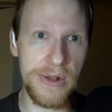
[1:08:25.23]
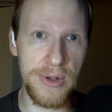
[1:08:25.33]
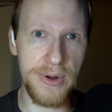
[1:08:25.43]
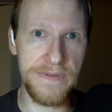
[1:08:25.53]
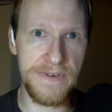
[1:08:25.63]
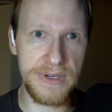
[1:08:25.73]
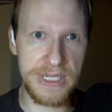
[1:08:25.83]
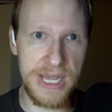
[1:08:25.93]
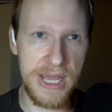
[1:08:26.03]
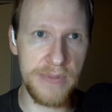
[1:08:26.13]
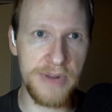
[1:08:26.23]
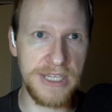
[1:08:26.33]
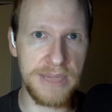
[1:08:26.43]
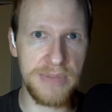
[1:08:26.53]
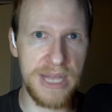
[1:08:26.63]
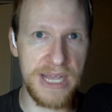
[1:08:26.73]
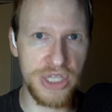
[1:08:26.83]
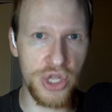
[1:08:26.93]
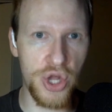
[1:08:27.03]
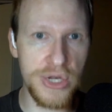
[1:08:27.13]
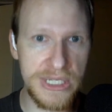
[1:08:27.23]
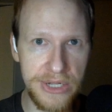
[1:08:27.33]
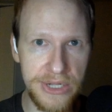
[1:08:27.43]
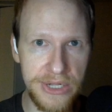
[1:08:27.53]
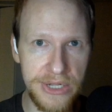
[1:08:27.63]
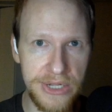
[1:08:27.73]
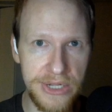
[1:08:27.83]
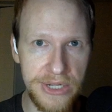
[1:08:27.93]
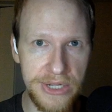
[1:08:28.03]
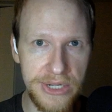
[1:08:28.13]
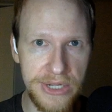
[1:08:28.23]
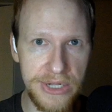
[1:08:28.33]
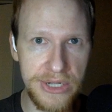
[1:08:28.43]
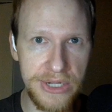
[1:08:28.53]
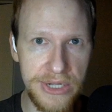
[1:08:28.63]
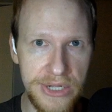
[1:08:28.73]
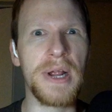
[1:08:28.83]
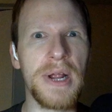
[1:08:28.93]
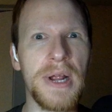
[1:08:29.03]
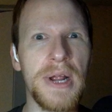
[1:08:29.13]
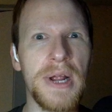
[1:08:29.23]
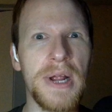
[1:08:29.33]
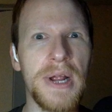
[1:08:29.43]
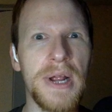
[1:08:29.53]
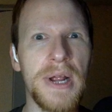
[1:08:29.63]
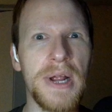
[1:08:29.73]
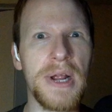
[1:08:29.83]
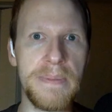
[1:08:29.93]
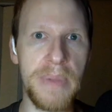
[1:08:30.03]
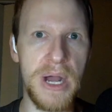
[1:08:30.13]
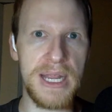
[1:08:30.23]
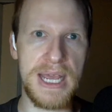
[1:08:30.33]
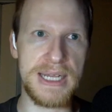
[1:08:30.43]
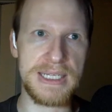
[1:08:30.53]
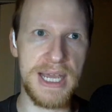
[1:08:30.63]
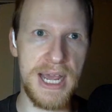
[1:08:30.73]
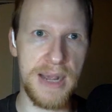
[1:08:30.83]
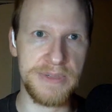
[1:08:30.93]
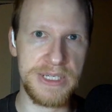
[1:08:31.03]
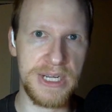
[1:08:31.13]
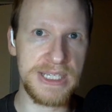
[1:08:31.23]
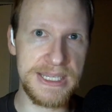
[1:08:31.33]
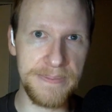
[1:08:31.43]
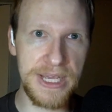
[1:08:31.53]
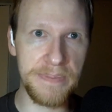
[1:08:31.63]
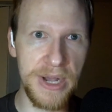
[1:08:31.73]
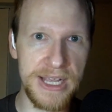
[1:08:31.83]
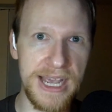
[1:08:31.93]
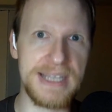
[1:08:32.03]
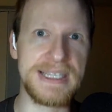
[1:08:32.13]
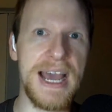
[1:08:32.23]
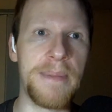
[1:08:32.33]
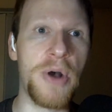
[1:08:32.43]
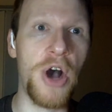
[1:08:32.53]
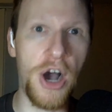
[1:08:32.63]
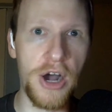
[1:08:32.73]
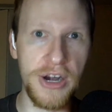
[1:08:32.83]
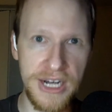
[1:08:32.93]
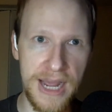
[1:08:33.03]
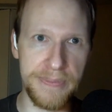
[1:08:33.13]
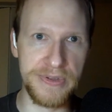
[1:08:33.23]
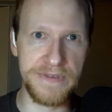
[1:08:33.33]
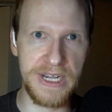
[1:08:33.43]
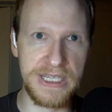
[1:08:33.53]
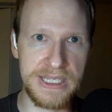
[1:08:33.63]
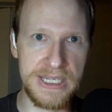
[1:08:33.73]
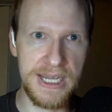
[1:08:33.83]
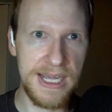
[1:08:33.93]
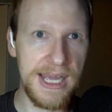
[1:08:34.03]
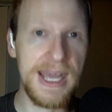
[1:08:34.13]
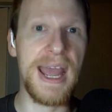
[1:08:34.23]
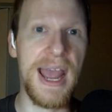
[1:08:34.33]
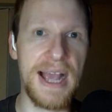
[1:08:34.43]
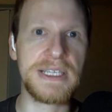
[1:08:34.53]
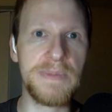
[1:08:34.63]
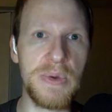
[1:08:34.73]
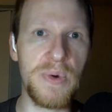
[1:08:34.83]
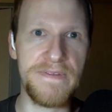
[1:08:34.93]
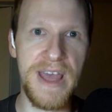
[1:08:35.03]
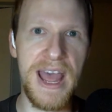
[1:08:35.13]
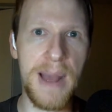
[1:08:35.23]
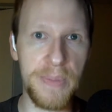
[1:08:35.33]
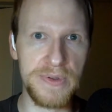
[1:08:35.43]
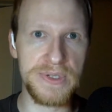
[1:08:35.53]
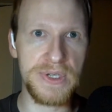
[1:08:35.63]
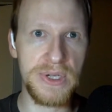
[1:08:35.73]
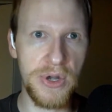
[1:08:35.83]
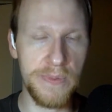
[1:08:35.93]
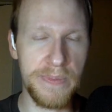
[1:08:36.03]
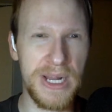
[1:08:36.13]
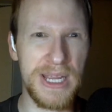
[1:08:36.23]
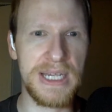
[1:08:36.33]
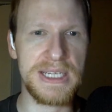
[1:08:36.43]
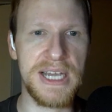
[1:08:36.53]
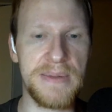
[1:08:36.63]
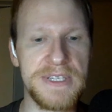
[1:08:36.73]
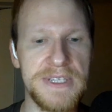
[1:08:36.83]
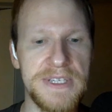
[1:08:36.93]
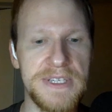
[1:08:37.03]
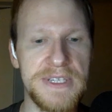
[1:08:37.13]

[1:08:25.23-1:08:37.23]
download it first and they're pressing play, as long as they're using one of those newer Apple-made podcast apps, not simply a podcast app on an Apple device. It has to be one of Apple's own podcast apps.